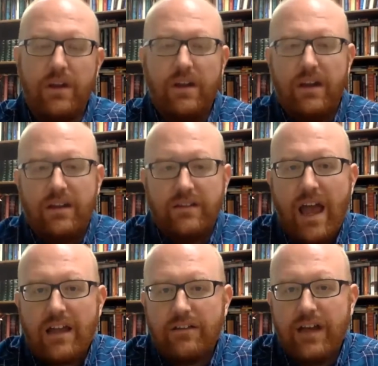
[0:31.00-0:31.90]

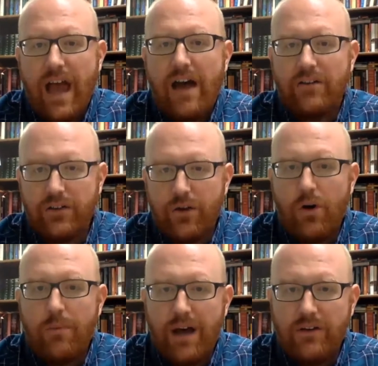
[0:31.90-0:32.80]
exactly how to go
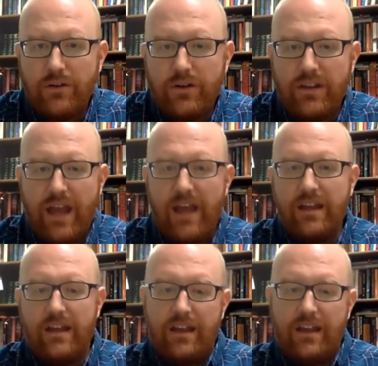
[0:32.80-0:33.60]
about doing that.